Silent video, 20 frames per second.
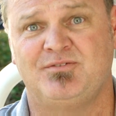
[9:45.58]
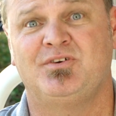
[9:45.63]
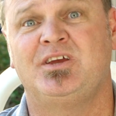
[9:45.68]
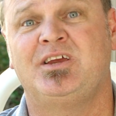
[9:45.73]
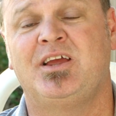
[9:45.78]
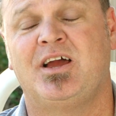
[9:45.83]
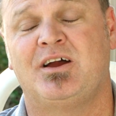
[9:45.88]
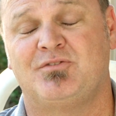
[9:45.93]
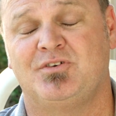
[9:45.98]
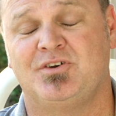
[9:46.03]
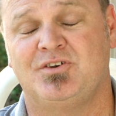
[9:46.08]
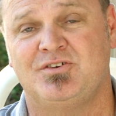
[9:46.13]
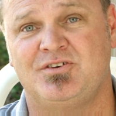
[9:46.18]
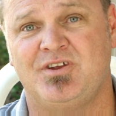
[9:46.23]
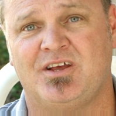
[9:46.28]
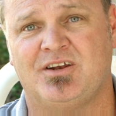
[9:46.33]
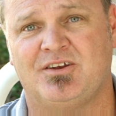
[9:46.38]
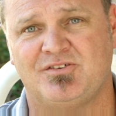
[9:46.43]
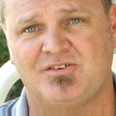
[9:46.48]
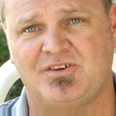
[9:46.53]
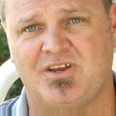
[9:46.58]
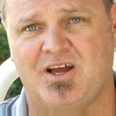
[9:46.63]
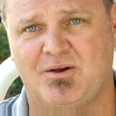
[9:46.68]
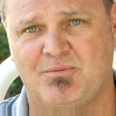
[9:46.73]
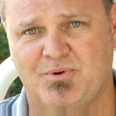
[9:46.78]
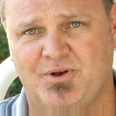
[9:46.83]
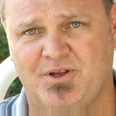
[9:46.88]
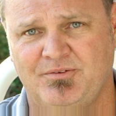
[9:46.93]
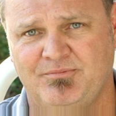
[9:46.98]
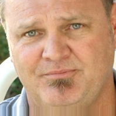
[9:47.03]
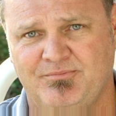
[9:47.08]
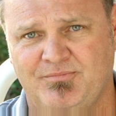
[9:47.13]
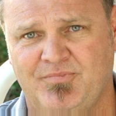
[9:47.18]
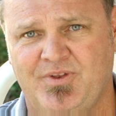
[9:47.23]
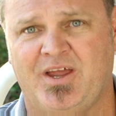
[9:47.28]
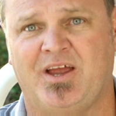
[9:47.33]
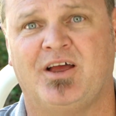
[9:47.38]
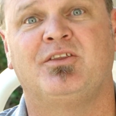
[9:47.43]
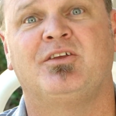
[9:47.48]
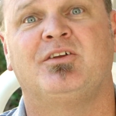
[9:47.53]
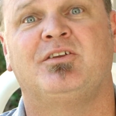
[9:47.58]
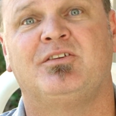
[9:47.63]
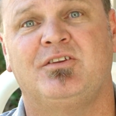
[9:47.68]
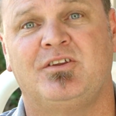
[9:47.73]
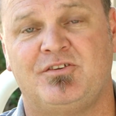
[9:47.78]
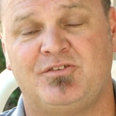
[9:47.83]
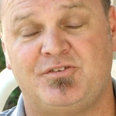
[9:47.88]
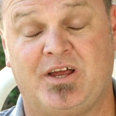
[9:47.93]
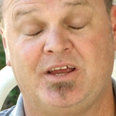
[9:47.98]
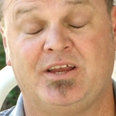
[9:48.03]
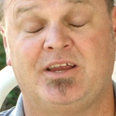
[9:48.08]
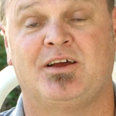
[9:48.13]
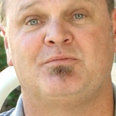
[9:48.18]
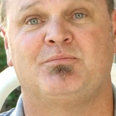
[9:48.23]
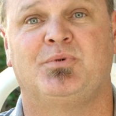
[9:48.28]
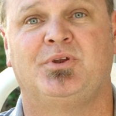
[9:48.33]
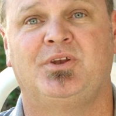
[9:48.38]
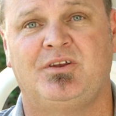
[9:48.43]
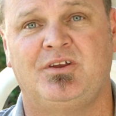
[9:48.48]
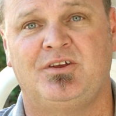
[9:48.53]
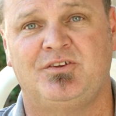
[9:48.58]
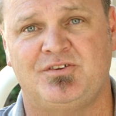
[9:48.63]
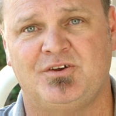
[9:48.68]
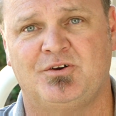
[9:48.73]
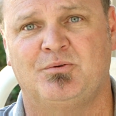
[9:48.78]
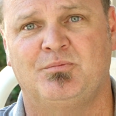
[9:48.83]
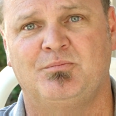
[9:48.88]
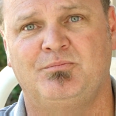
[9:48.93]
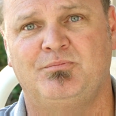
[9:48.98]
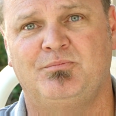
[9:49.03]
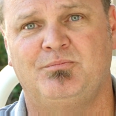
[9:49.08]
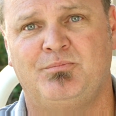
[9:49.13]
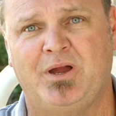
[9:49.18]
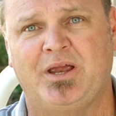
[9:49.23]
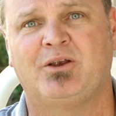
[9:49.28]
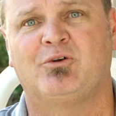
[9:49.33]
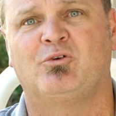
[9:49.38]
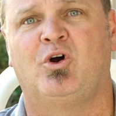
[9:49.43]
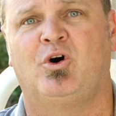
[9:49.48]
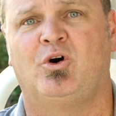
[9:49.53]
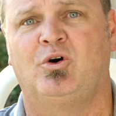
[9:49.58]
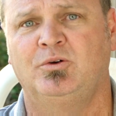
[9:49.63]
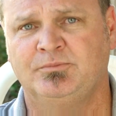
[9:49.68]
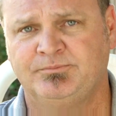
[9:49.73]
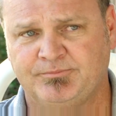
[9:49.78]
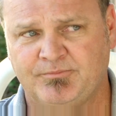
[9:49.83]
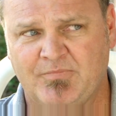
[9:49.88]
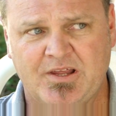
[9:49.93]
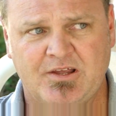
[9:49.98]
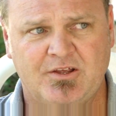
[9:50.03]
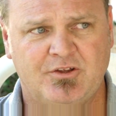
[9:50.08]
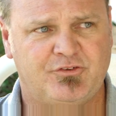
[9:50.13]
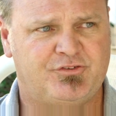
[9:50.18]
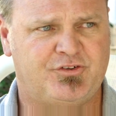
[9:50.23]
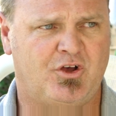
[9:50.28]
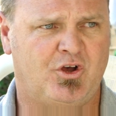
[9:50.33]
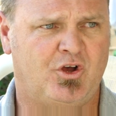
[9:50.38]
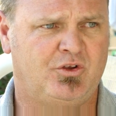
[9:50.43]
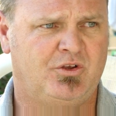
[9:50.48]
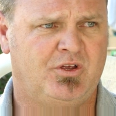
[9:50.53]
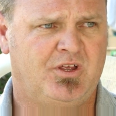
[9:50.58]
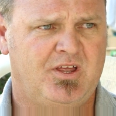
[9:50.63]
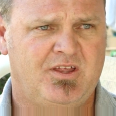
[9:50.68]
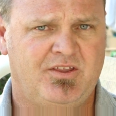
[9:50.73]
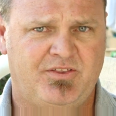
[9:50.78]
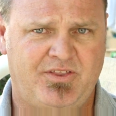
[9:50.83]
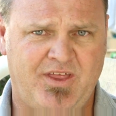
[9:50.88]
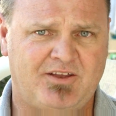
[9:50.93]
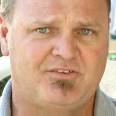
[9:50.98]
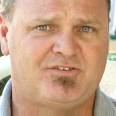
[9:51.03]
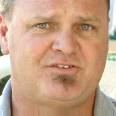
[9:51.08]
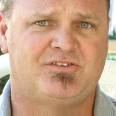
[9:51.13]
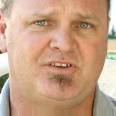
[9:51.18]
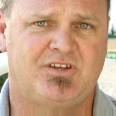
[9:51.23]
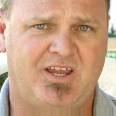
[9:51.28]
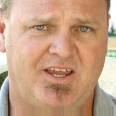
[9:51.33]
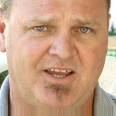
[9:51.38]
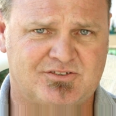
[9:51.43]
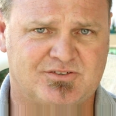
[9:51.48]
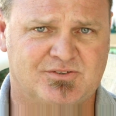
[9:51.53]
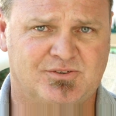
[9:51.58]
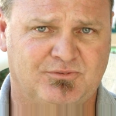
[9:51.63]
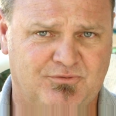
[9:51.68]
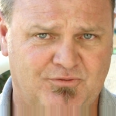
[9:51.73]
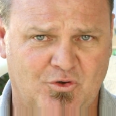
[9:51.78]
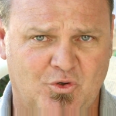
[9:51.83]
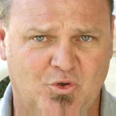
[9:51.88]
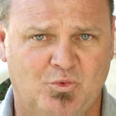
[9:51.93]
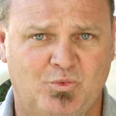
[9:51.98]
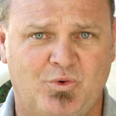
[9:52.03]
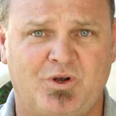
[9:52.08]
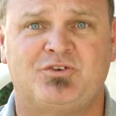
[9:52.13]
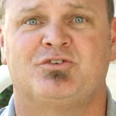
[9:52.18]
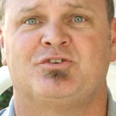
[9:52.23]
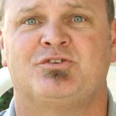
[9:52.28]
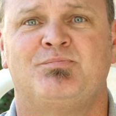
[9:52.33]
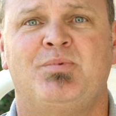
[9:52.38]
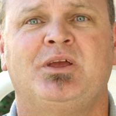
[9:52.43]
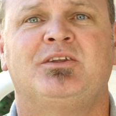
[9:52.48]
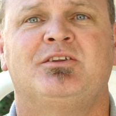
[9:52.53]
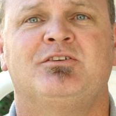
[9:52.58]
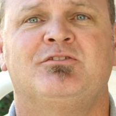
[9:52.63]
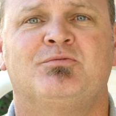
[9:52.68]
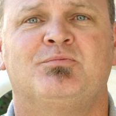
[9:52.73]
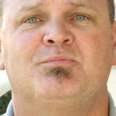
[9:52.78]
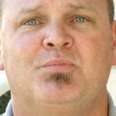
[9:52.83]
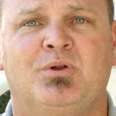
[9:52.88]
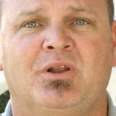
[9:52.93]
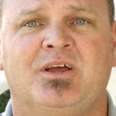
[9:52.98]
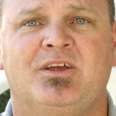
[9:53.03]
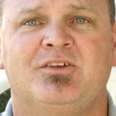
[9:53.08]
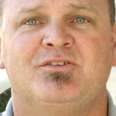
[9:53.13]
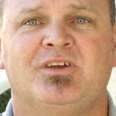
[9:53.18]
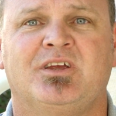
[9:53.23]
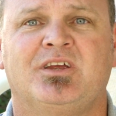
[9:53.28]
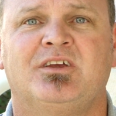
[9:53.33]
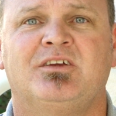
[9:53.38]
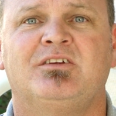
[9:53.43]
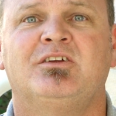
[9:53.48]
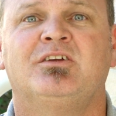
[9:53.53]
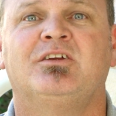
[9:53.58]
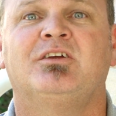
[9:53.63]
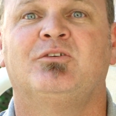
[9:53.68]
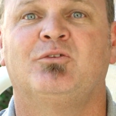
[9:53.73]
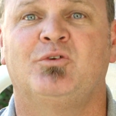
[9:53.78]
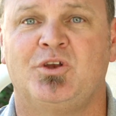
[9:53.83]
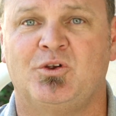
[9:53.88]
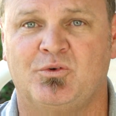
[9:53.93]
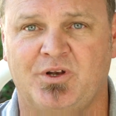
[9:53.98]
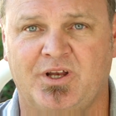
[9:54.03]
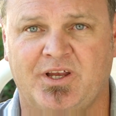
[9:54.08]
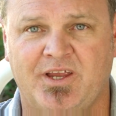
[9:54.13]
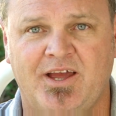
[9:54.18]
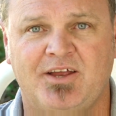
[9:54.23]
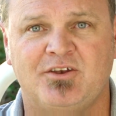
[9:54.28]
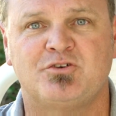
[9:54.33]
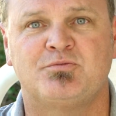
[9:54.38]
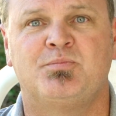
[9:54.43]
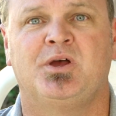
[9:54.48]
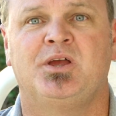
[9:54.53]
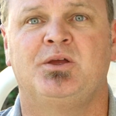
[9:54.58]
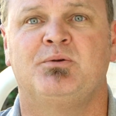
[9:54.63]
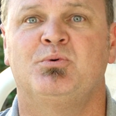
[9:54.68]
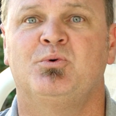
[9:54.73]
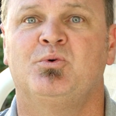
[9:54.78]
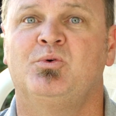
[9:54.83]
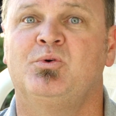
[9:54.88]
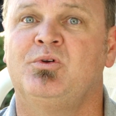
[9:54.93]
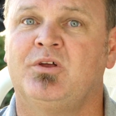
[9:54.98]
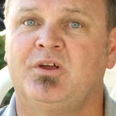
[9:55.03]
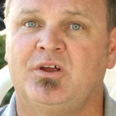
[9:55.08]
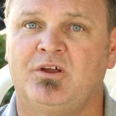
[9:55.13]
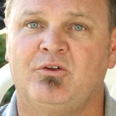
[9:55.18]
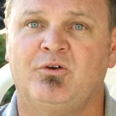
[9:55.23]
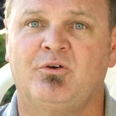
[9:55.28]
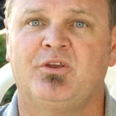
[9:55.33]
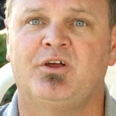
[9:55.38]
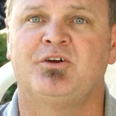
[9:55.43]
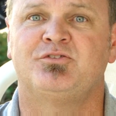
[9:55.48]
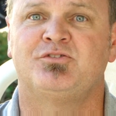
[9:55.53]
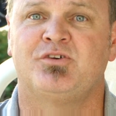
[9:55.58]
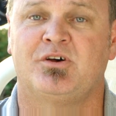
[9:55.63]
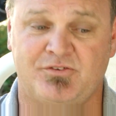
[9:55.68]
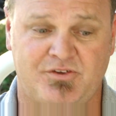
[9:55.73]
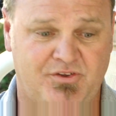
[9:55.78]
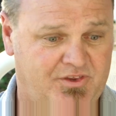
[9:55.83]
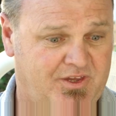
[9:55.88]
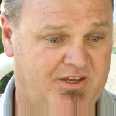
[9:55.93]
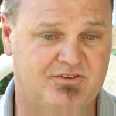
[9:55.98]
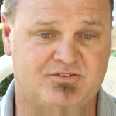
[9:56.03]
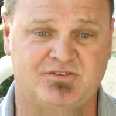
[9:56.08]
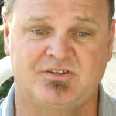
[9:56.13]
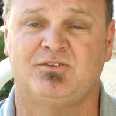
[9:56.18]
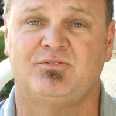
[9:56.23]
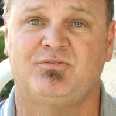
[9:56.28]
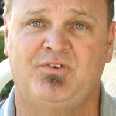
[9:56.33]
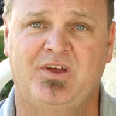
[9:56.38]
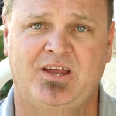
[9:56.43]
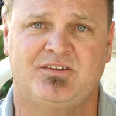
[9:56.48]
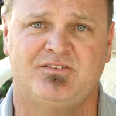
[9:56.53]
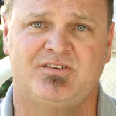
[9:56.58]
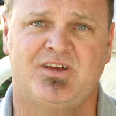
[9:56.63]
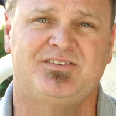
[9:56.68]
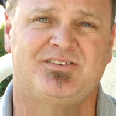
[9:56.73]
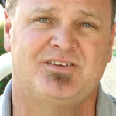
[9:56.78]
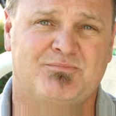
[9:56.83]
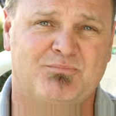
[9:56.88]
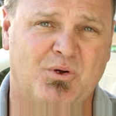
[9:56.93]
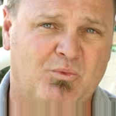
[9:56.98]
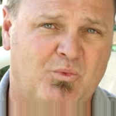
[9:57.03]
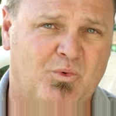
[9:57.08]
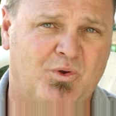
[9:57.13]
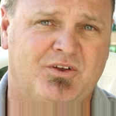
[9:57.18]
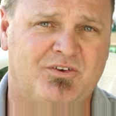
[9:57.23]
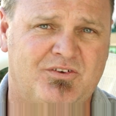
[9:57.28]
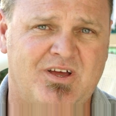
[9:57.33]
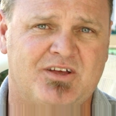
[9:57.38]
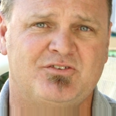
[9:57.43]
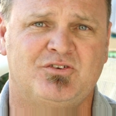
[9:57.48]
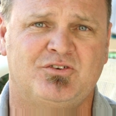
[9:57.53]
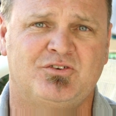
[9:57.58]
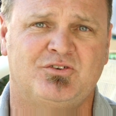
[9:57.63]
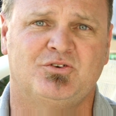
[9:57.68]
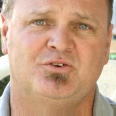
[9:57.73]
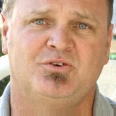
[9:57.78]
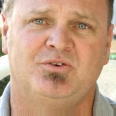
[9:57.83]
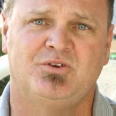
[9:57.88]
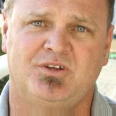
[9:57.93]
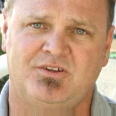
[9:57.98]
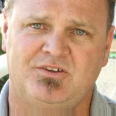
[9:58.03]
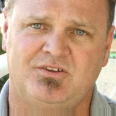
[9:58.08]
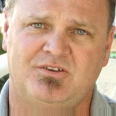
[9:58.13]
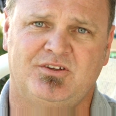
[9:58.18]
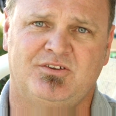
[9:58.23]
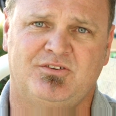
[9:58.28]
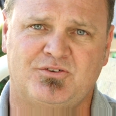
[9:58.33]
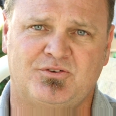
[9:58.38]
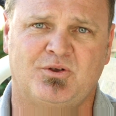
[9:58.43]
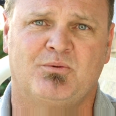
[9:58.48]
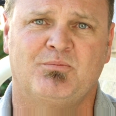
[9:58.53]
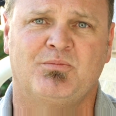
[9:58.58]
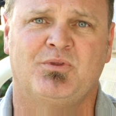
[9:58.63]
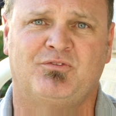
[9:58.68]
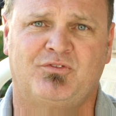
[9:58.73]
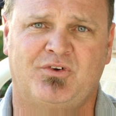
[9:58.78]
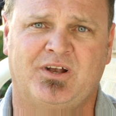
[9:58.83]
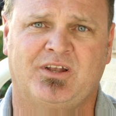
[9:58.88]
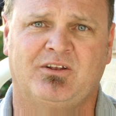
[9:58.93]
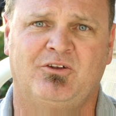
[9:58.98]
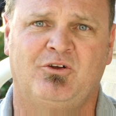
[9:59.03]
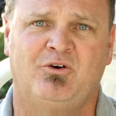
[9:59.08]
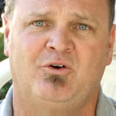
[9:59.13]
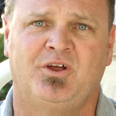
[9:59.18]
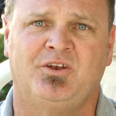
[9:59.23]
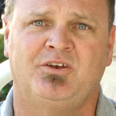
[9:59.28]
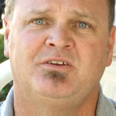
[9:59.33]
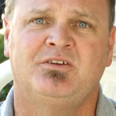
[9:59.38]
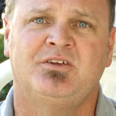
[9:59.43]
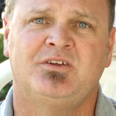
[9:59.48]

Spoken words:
coverage down at Scarborough now that the state government has helped bankroll. So that's excellent for retrospective policing. when you want to catch people and all those types of things, it's fantastic. But what it doesn't do is stop the frontline